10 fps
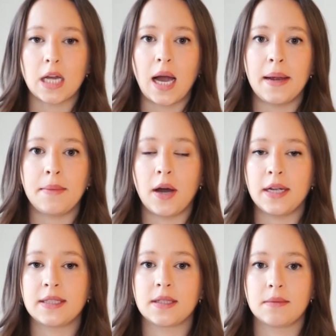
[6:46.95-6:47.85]
I'm
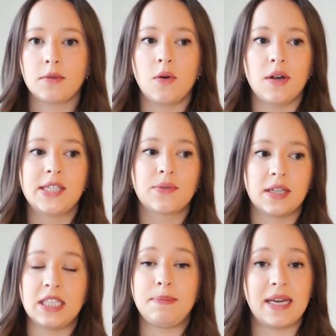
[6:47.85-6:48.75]
not going to
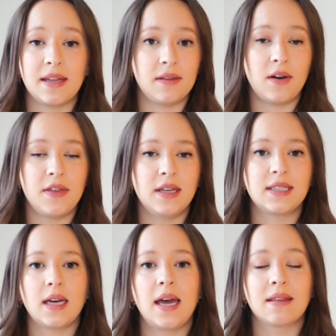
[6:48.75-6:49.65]
really speak on
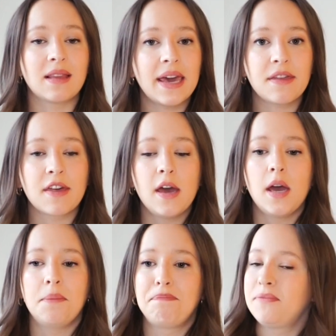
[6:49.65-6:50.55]
this at length,
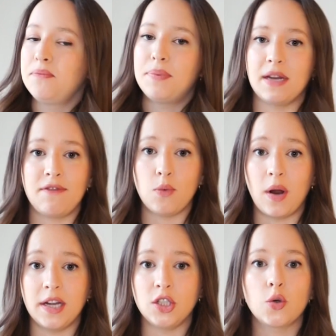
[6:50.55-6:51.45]
but if you
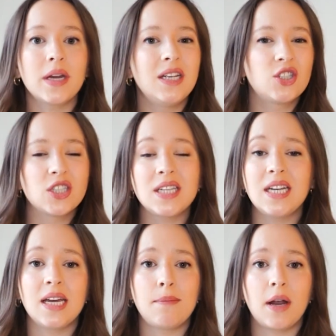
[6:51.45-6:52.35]
want to enjoy it, just eat
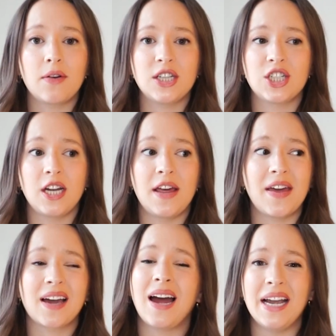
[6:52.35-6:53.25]
it in moderation, and
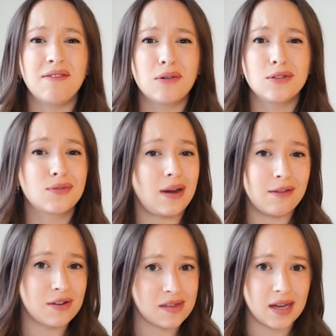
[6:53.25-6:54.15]
that kind of goes for
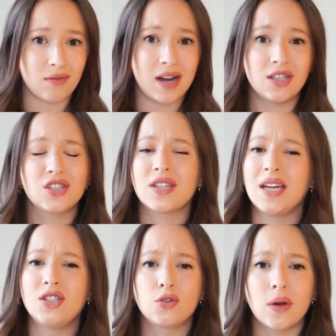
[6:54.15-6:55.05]
everything, right? Just
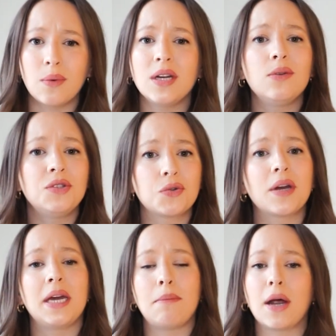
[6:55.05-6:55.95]
enjoy what you enjoy
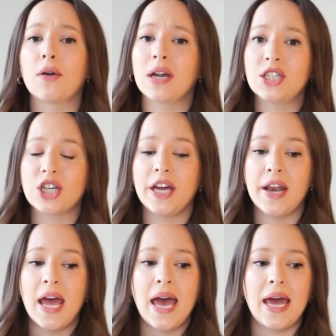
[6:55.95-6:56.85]
in moderation
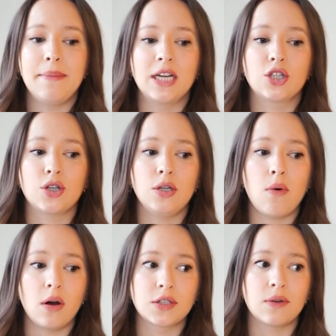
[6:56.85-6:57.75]
and make sure you
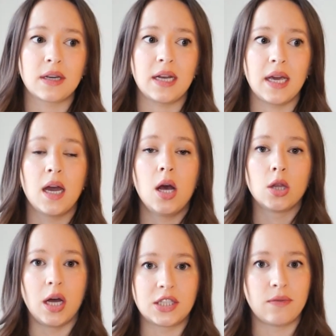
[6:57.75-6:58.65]
also are getting
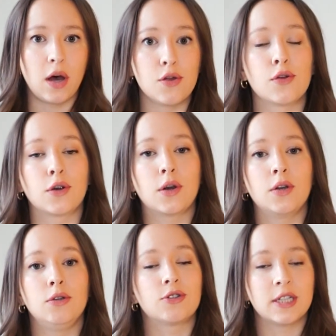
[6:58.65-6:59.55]
lots of other
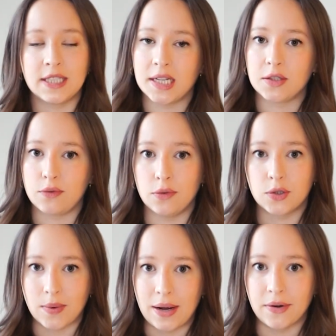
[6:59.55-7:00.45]
nutrient-dense foods
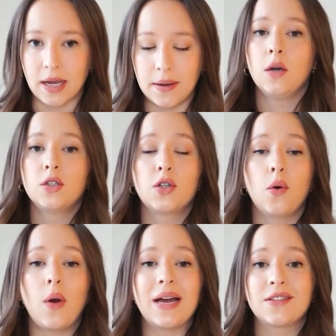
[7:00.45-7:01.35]
around it.
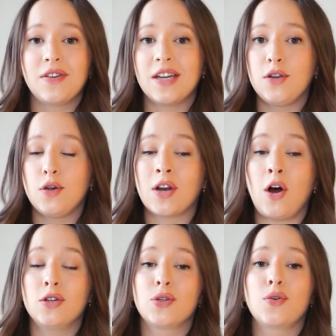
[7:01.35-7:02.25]
So as a vegan, can
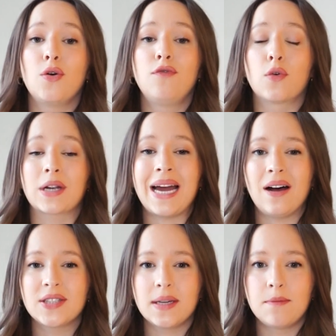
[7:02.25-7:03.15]
also go for
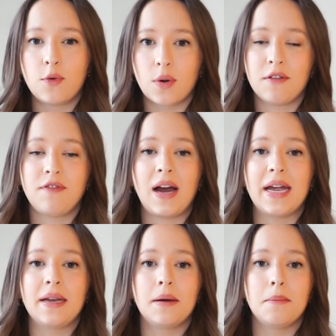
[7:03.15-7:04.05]

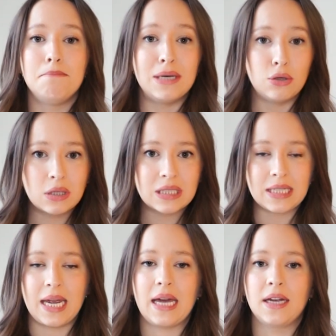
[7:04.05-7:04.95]
calcium-fortified
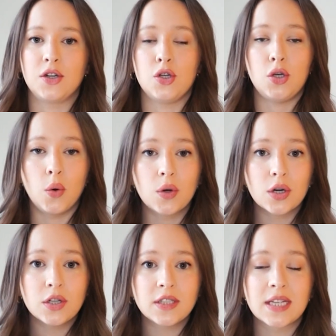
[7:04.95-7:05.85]
milks and
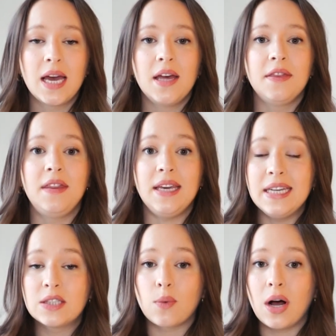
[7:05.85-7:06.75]
yogurts.
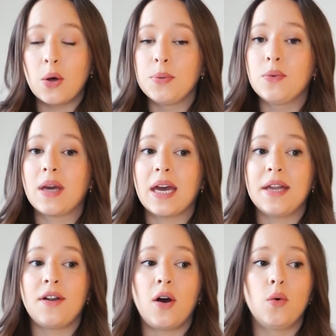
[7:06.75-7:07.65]
These will help you
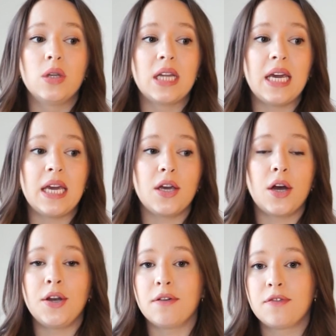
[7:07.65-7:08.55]
get not only
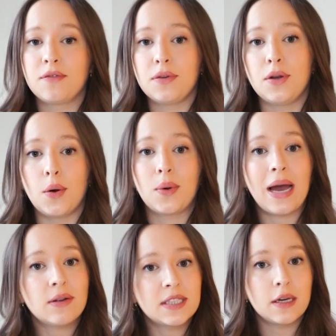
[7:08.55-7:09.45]
enough,
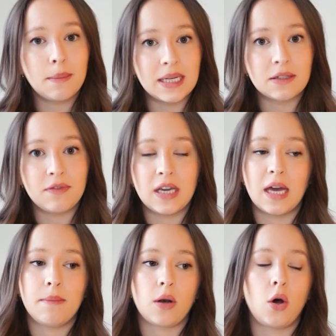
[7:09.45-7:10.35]
calcium as a
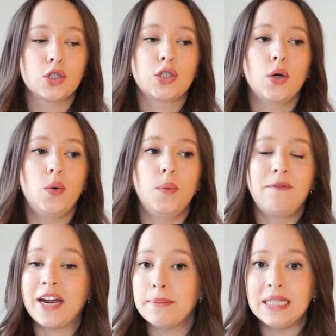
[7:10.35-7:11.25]
vegan, but also
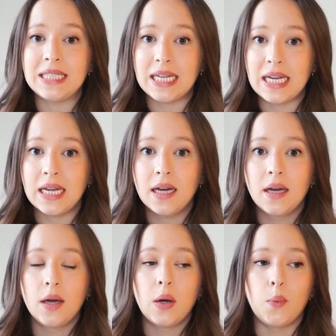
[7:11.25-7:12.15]
vitamin D,
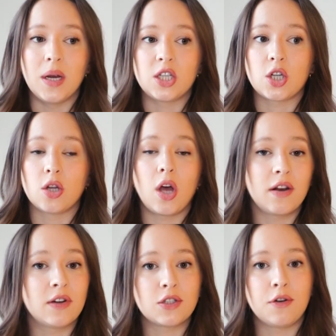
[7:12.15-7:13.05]
which a lot
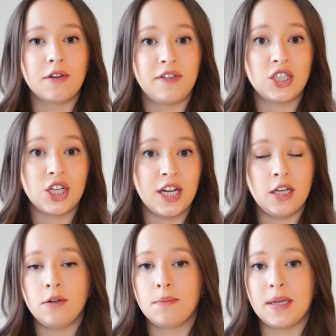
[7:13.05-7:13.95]
of us are deficient
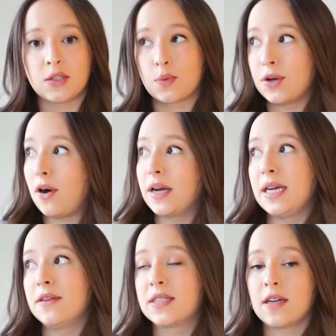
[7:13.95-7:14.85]
in because we're not
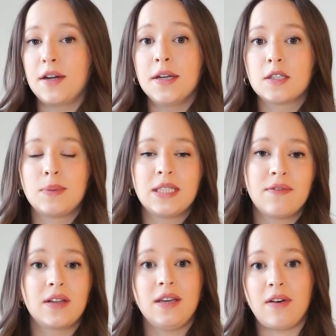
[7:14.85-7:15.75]
in the sun,
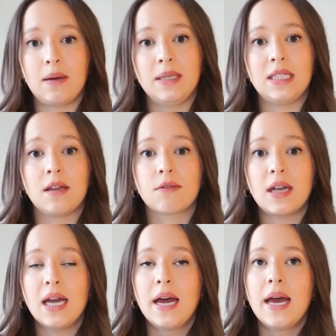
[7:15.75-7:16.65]
specifically vitamin
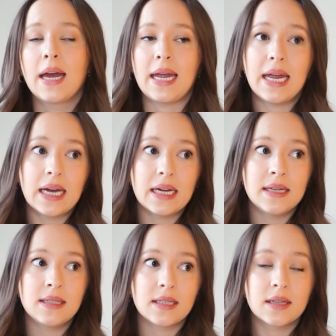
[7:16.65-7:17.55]
D3.
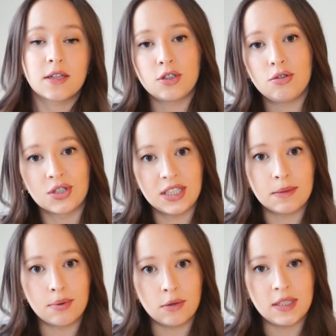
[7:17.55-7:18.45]
And there's usually
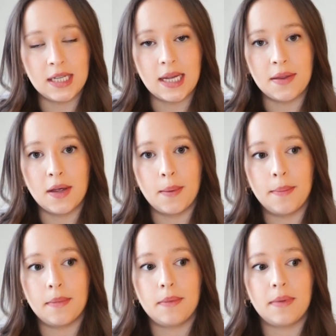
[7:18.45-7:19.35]
some protein in them.